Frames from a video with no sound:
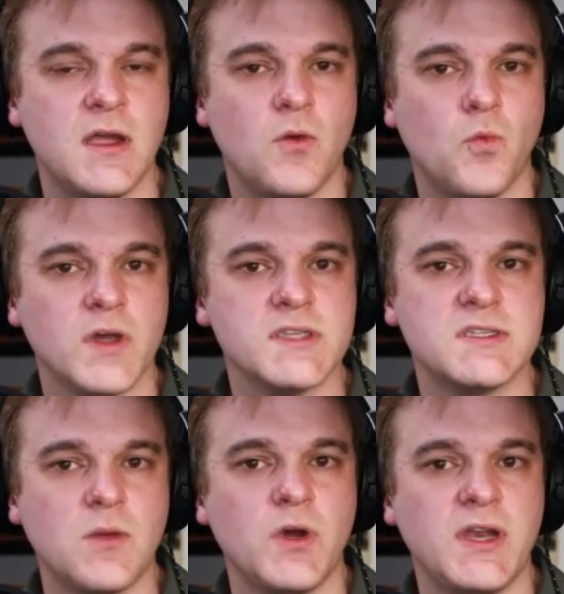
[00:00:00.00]
once
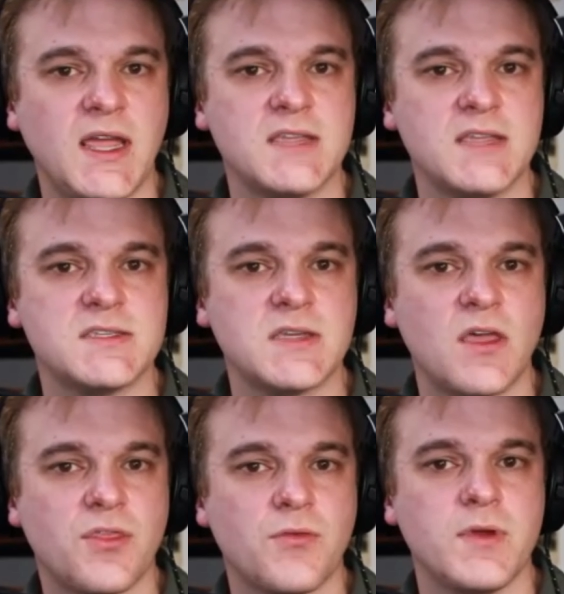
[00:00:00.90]
someone hits
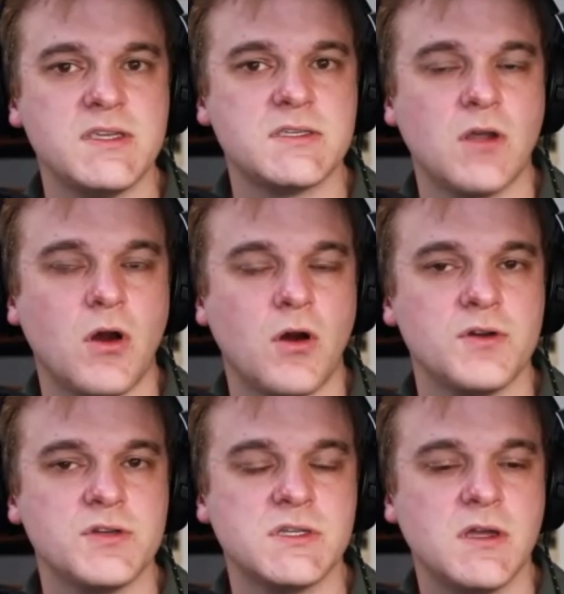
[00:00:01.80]
three
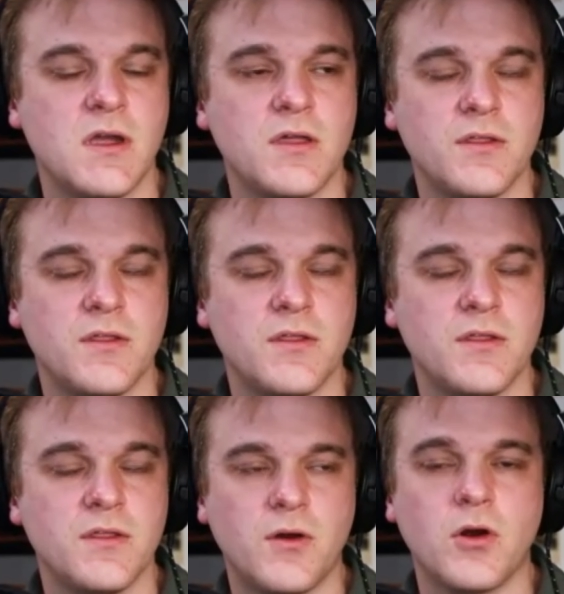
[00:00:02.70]
stars
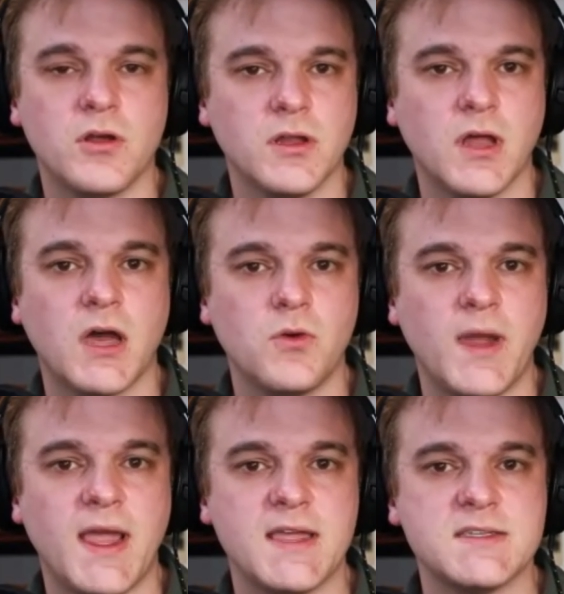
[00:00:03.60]
there are a lot of
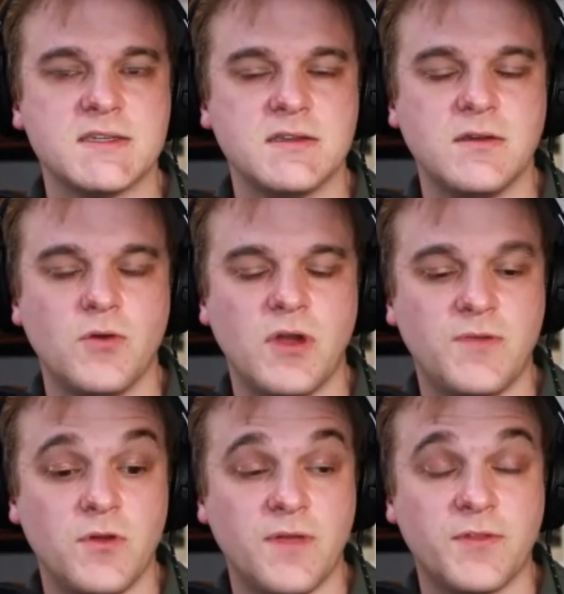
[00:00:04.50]
ways if you
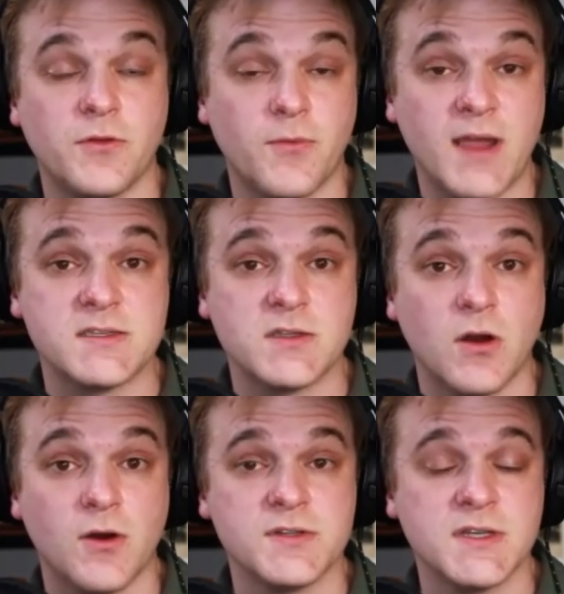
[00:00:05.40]
if they're the right
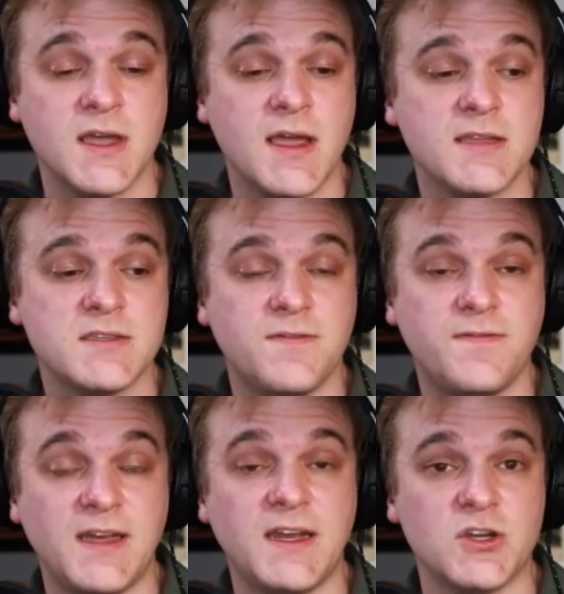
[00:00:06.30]
stars to
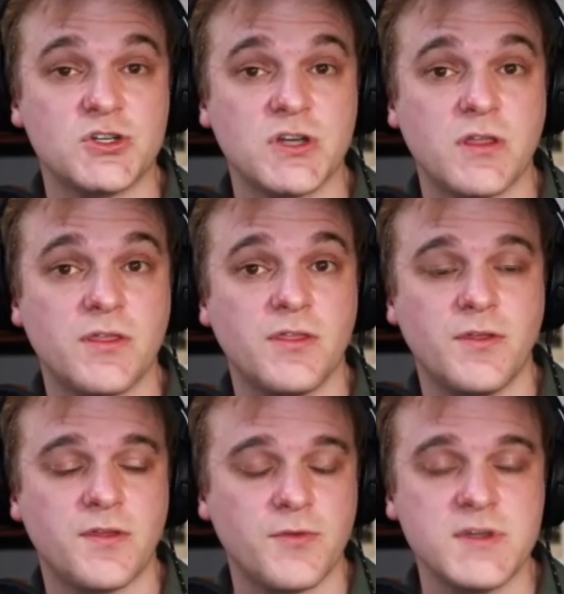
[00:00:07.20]
finish
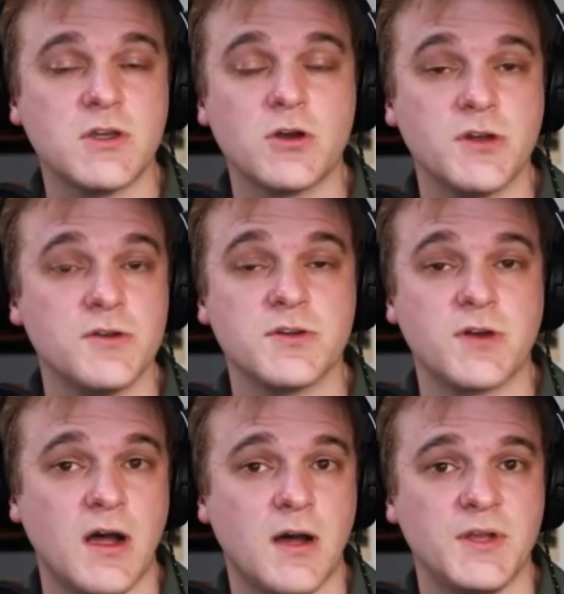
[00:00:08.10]
three star turns are
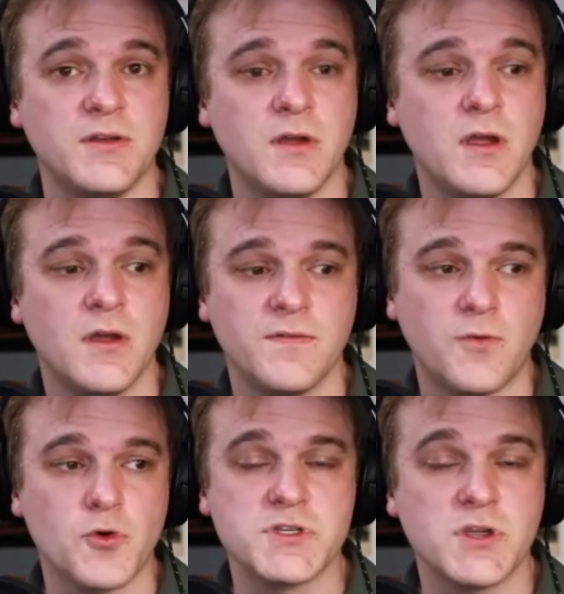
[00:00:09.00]
common yeah.
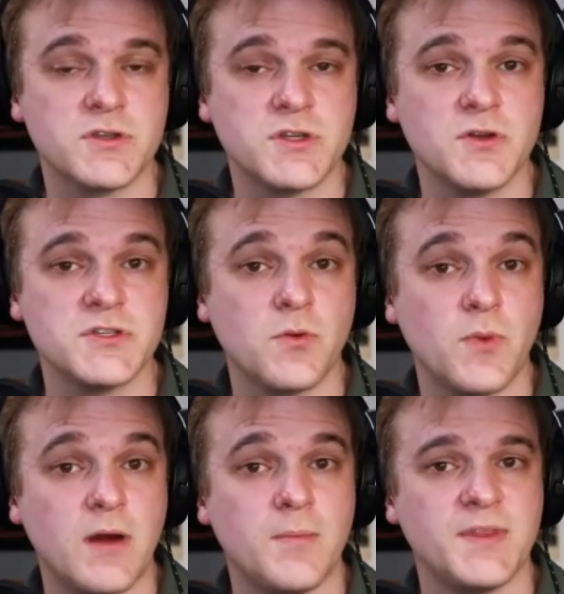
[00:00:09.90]
four star turns are
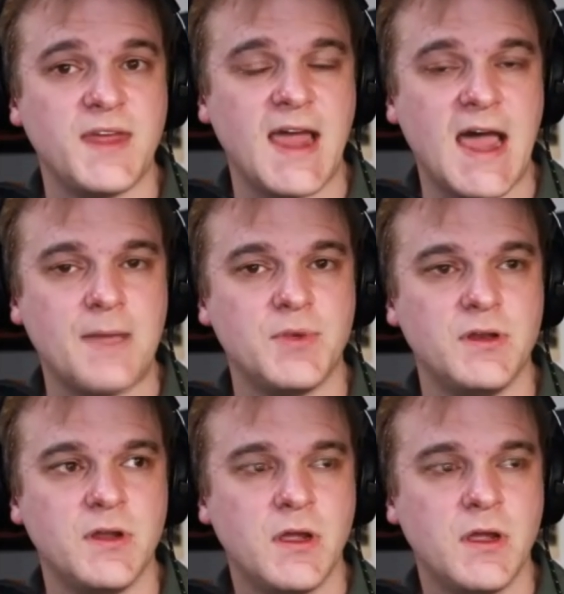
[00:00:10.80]
rare but they happen